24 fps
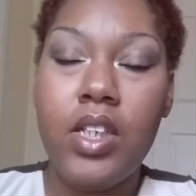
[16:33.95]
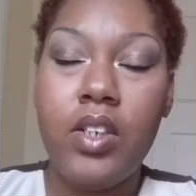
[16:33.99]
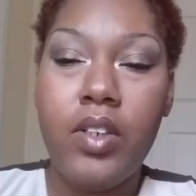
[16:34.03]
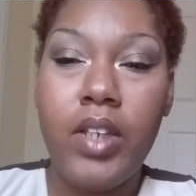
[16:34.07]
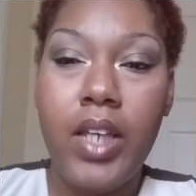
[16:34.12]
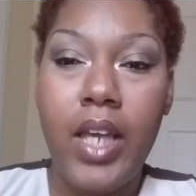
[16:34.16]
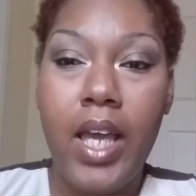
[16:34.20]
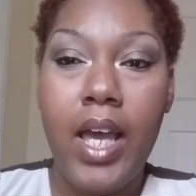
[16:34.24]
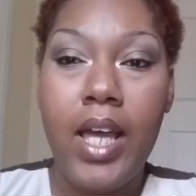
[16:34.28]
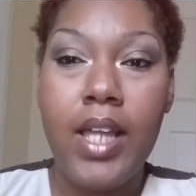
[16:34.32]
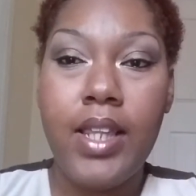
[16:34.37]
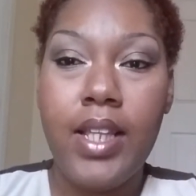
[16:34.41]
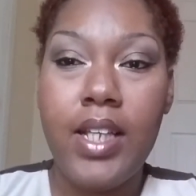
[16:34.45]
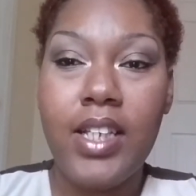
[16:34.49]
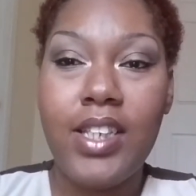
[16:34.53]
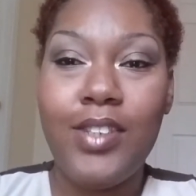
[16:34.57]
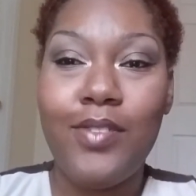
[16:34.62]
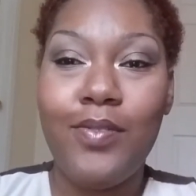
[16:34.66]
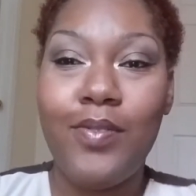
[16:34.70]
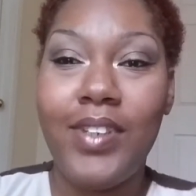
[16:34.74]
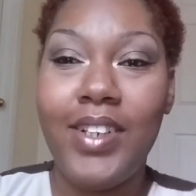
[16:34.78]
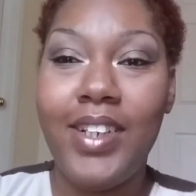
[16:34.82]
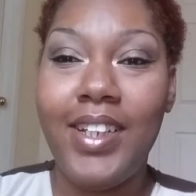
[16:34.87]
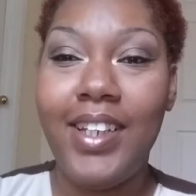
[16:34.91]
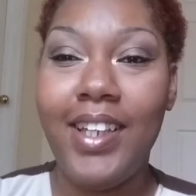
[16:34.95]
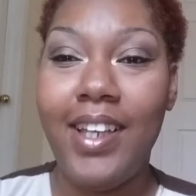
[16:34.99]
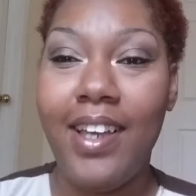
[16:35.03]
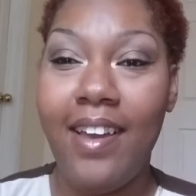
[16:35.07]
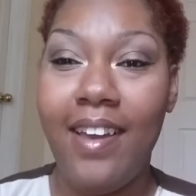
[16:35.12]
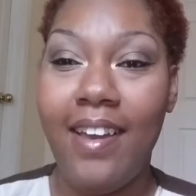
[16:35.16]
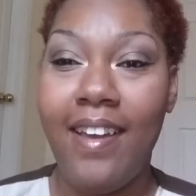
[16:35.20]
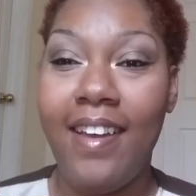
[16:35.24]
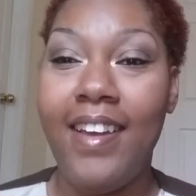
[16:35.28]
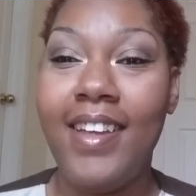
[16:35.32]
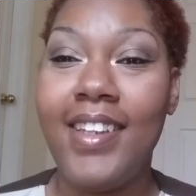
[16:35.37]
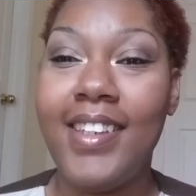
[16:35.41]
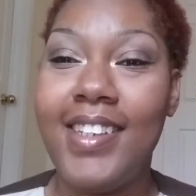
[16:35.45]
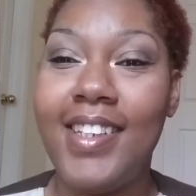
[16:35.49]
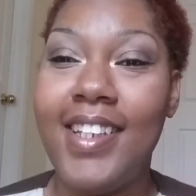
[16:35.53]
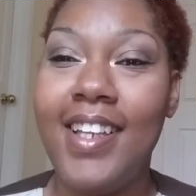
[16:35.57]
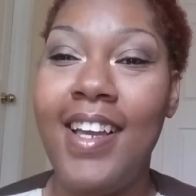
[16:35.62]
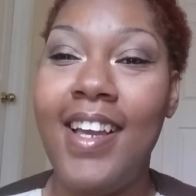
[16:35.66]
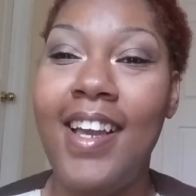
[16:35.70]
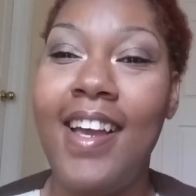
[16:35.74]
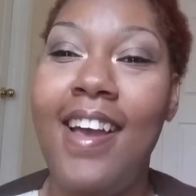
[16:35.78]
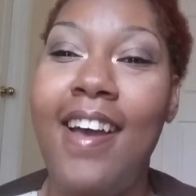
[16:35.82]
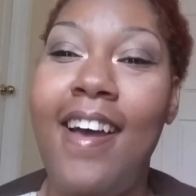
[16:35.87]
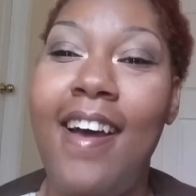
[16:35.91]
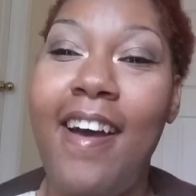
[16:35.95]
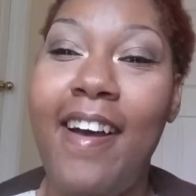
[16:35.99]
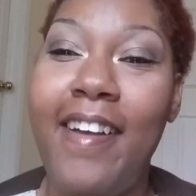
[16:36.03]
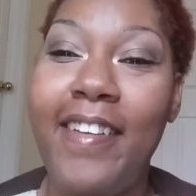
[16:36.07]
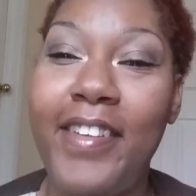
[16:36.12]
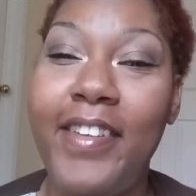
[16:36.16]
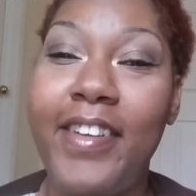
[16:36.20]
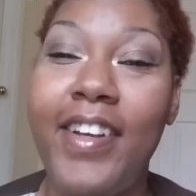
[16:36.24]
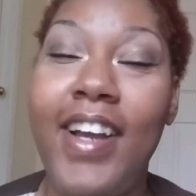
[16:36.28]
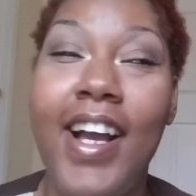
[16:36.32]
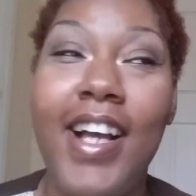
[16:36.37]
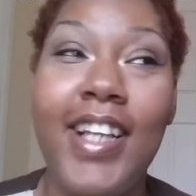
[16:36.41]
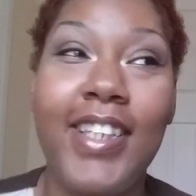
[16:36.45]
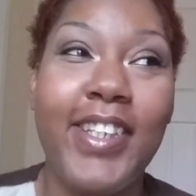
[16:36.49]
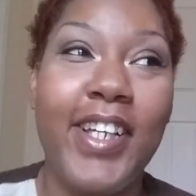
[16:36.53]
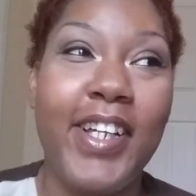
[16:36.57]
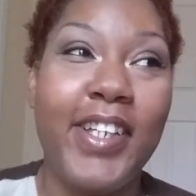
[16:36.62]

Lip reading: yeah, that's really it, you guys.